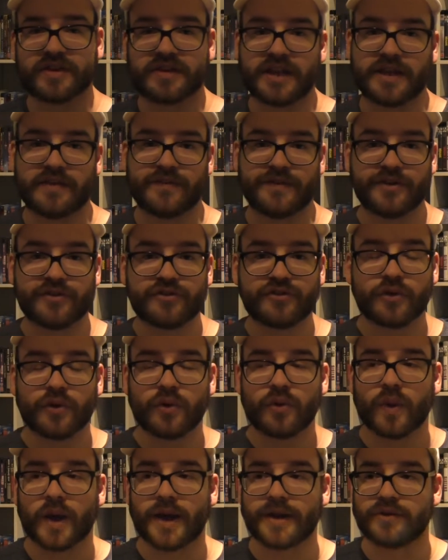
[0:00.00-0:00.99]
a TV
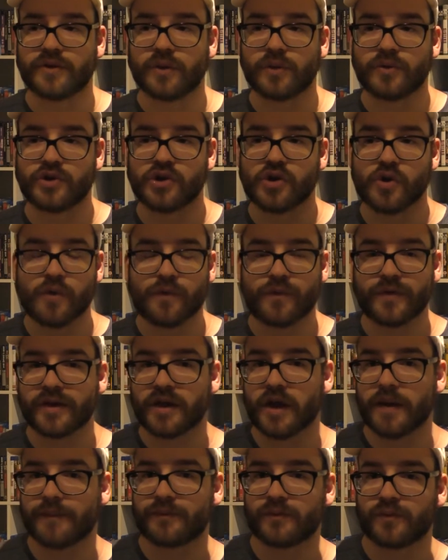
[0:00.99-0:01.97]
show. I don't know if
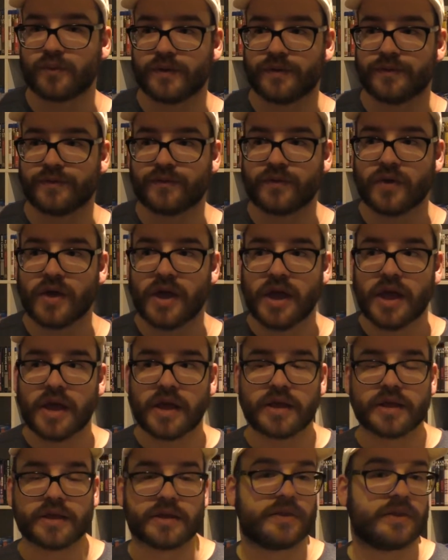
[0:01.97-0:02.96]
it comes with
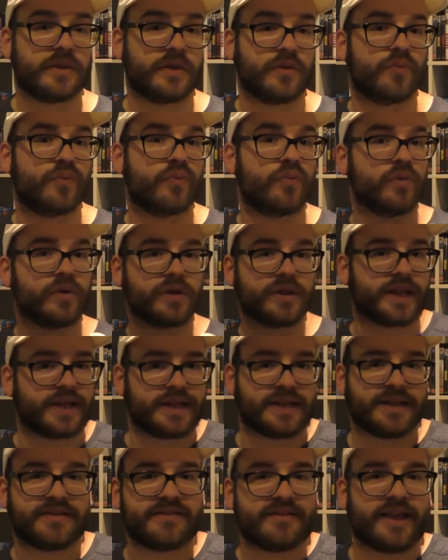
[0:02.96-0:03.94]
the
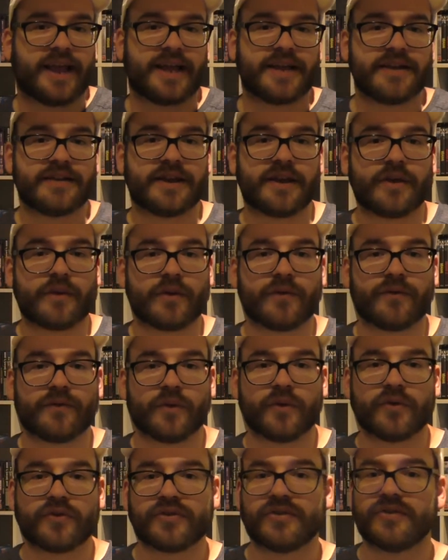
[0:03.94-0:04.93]
secondary
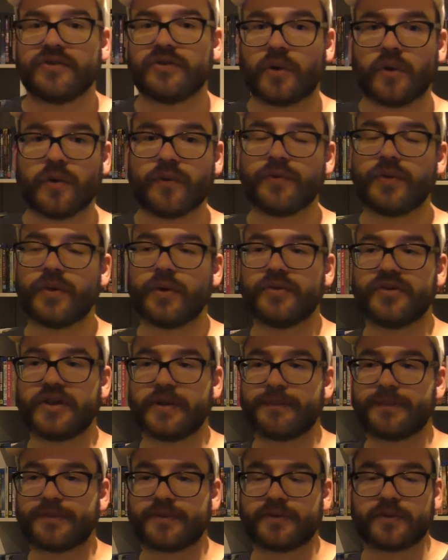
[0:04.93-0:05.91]
versions of those
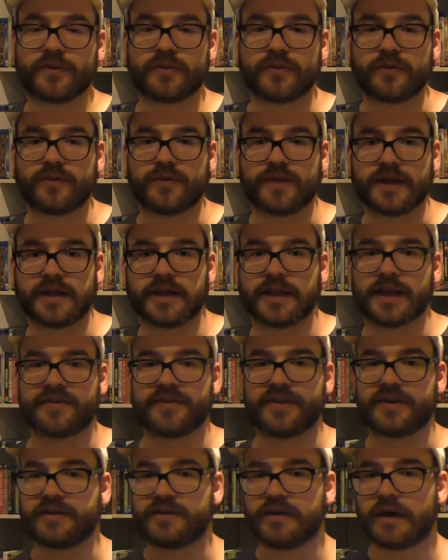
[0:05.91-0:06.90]
episodes of the
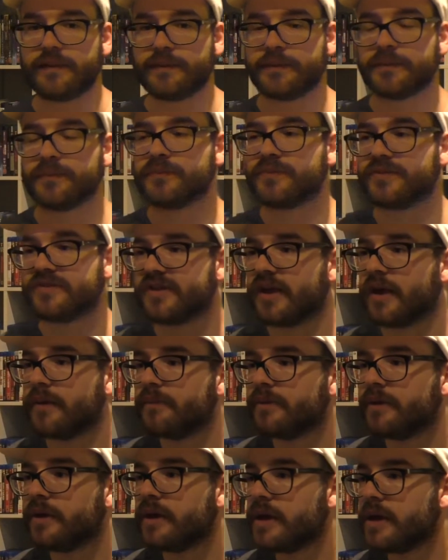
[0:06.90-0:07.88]
classic dub and
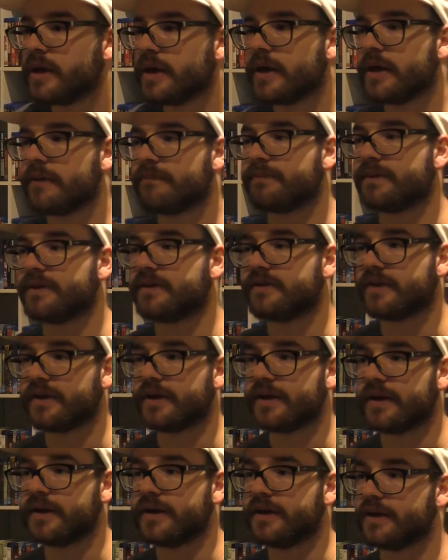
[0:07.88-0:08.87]
sub, but
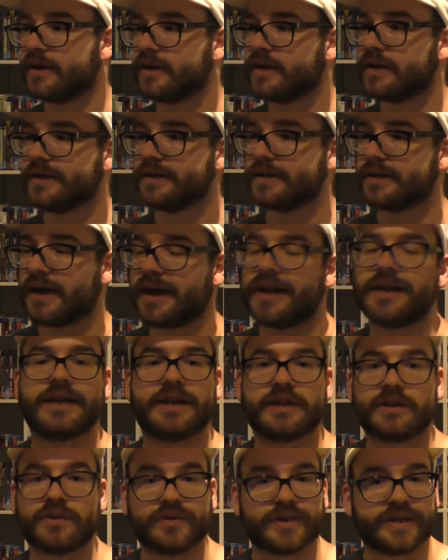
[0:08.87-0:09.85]
I
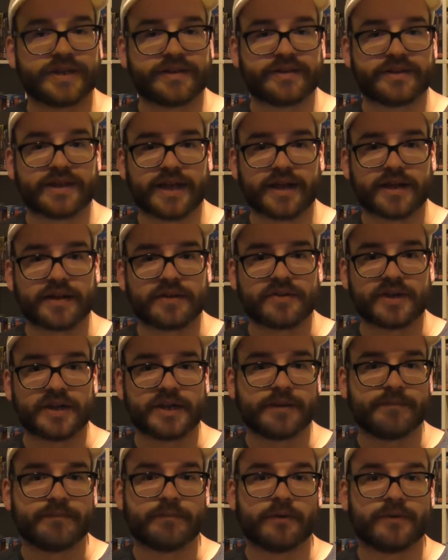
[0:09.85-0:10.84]
didn't look into that because I
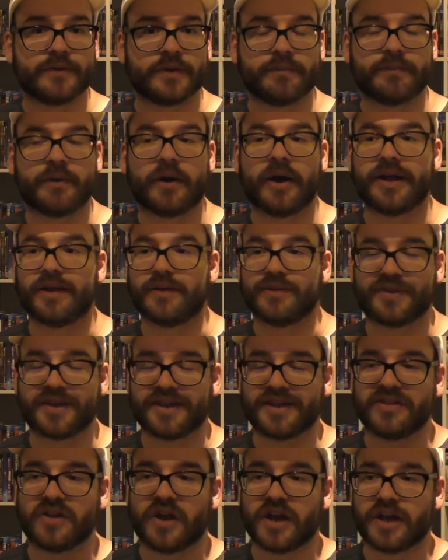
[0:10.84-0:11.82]
didn't bother to buy it. It was
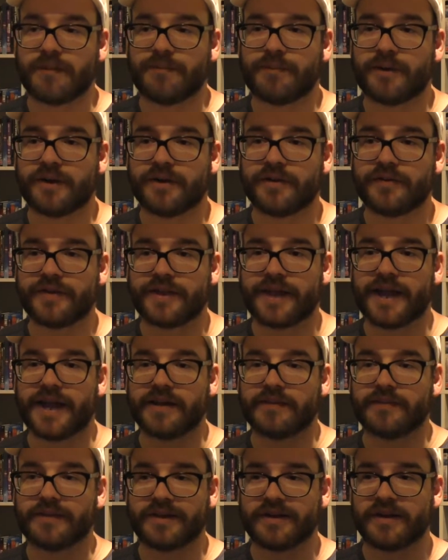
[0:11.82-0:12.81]
like $90 for
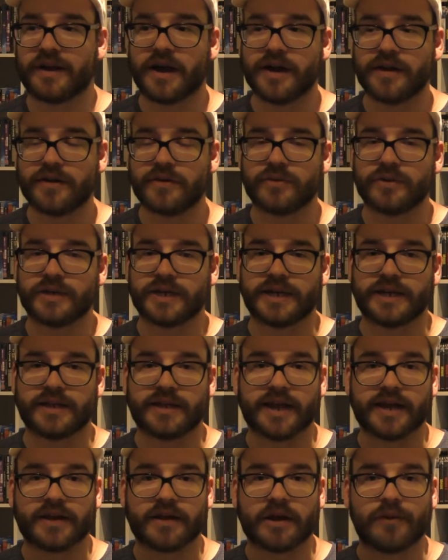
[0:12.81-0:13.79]
that, and like, I don't
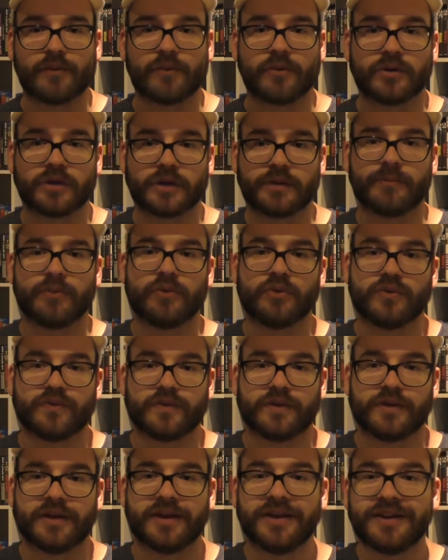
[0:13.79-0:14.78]
need that. I want the
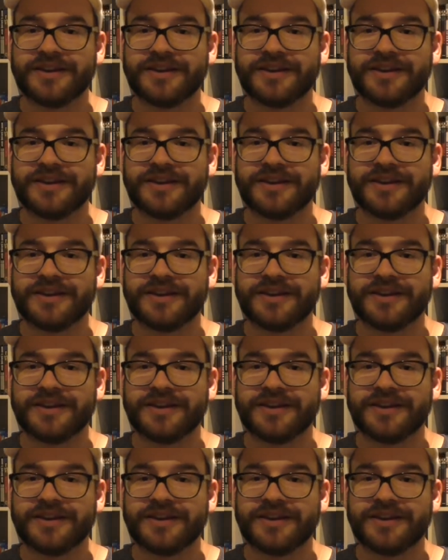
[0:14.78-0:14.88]
movie.